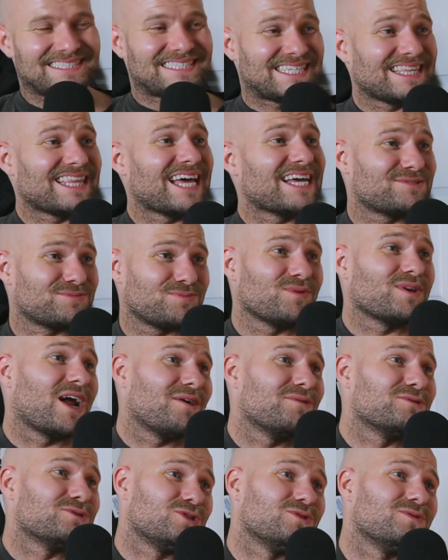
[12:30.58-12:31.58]
See, that's what I
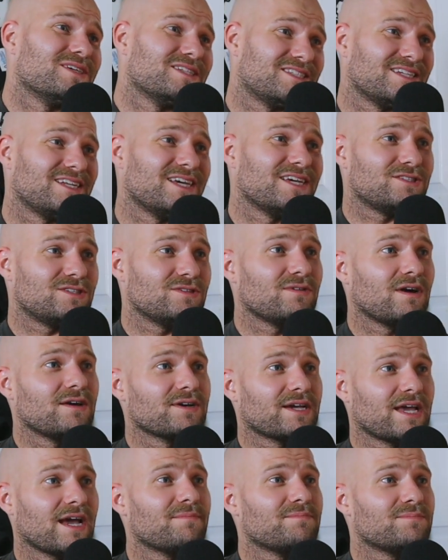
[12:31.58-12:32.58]
was doing today too. I
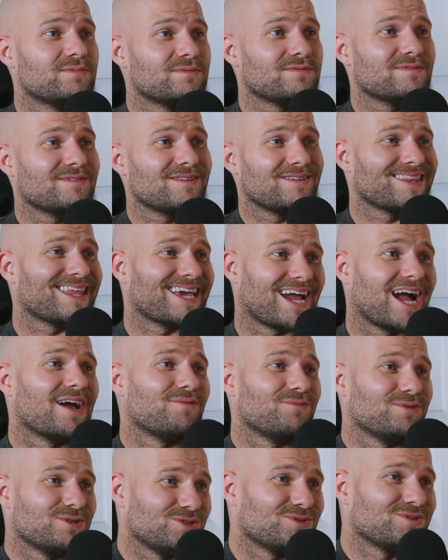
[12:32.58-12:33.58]

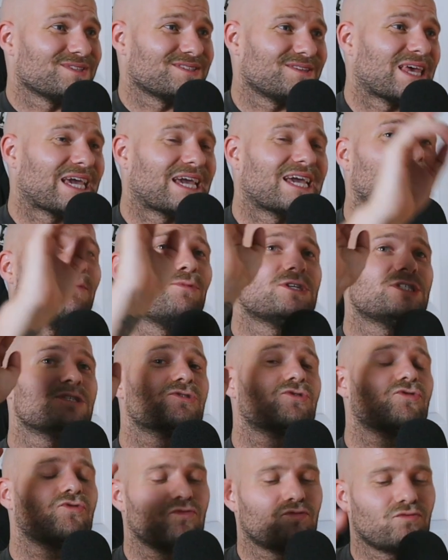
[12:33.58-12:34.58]
would do this like which is
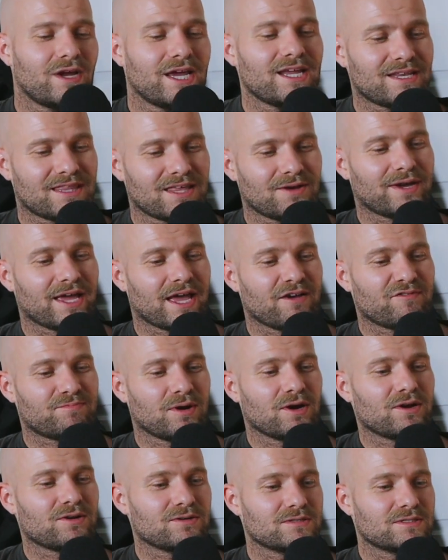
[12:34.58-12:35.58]
great that we have
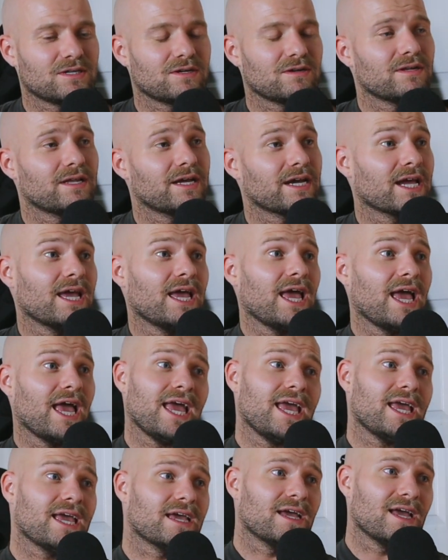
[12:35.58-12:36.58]
partners that are like,
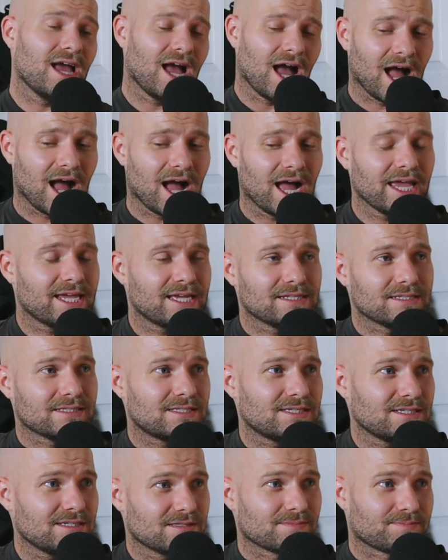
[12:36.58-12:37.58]
"Hey, I can
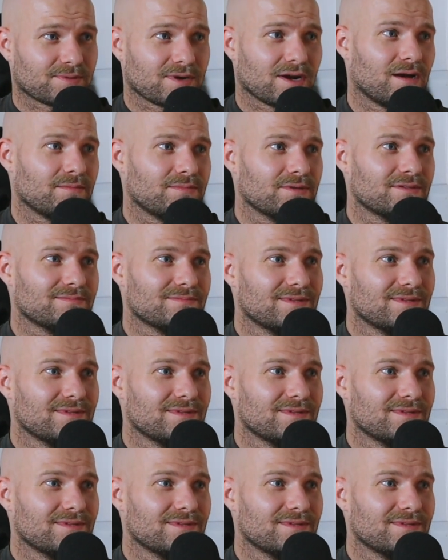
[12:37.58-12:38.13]
see the problem